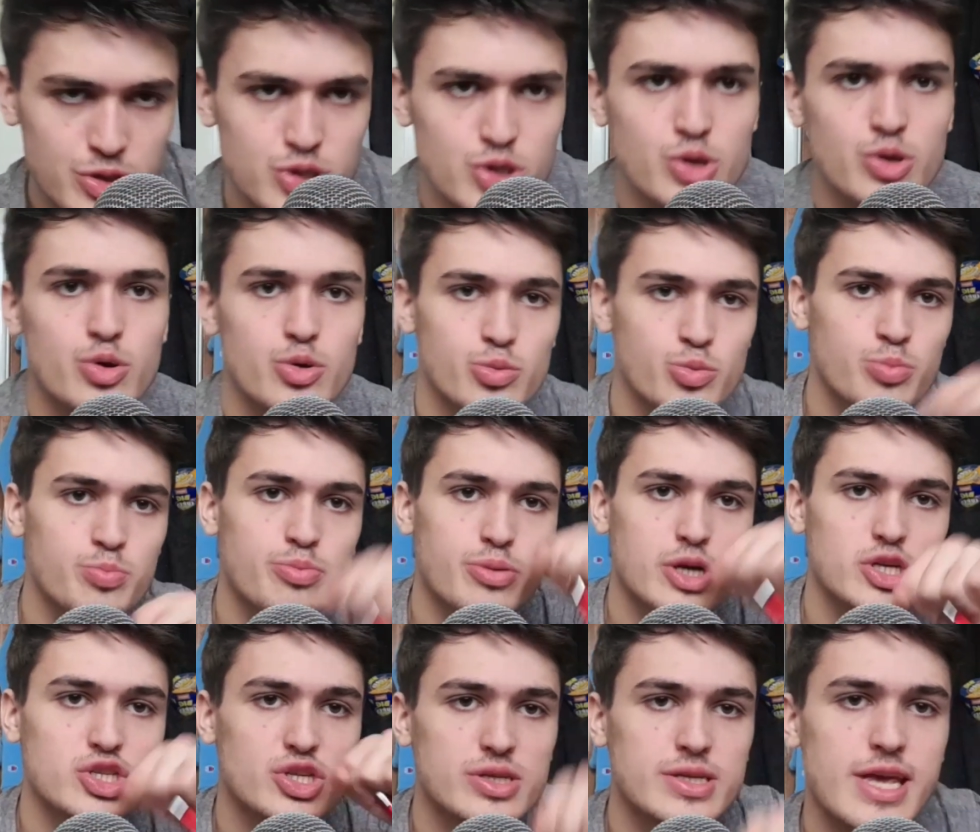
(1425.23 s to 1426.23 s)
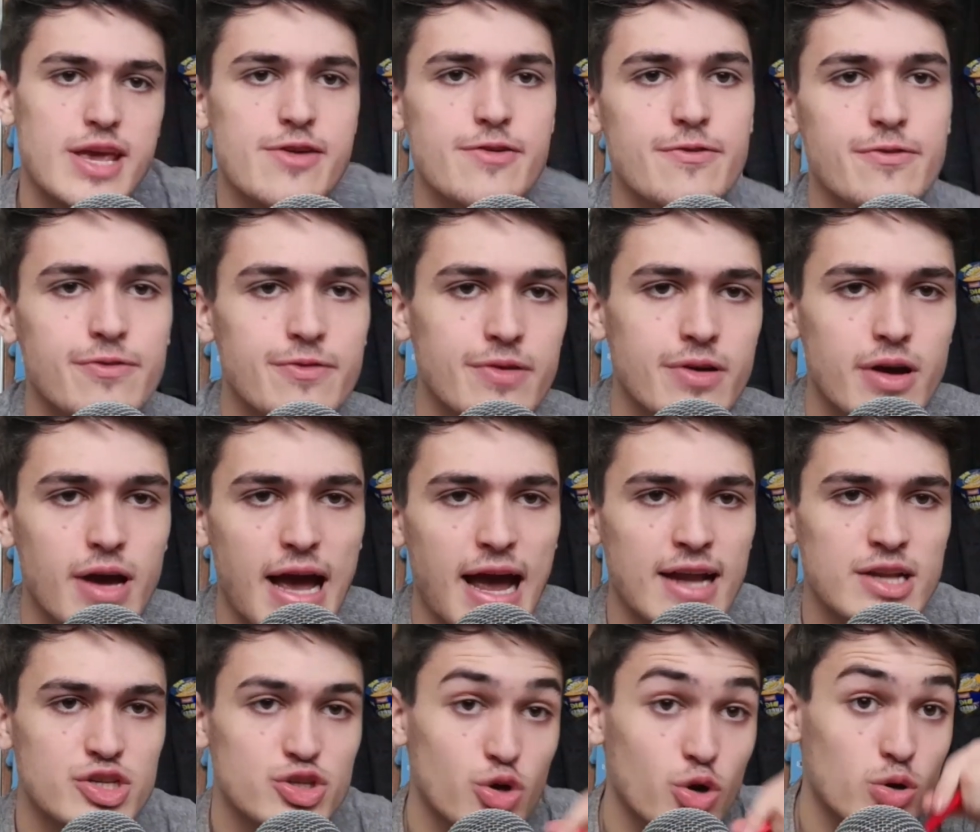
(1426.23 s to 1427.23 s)
do you brush your teeth
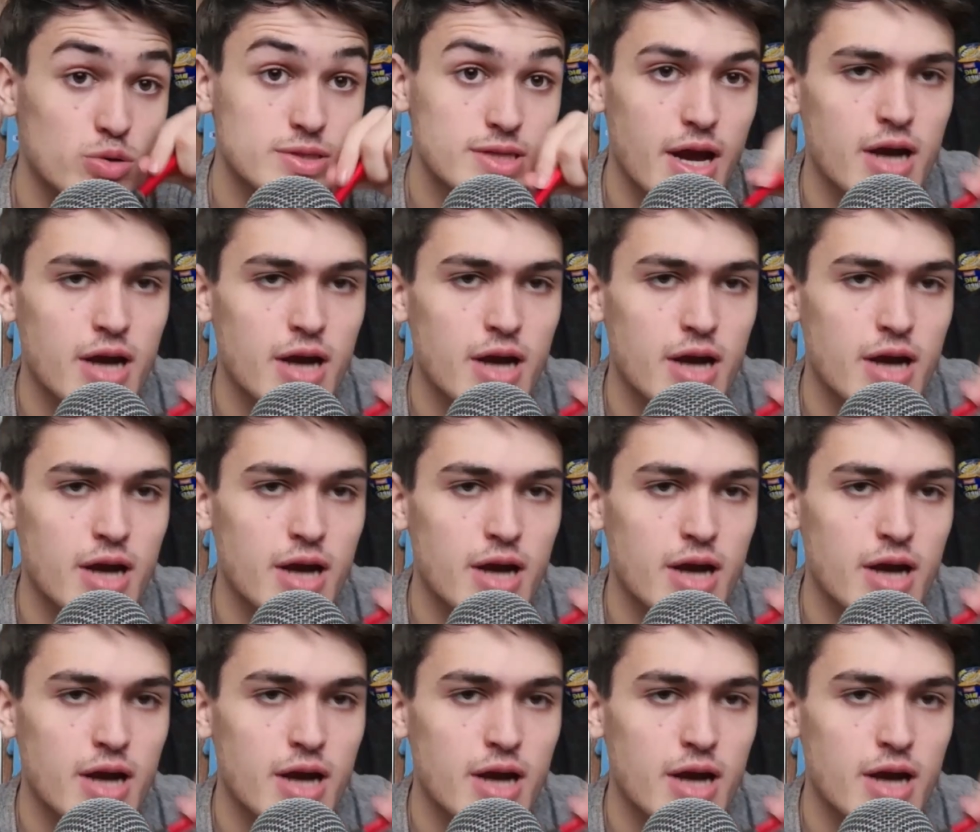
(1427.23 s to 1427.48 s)
and your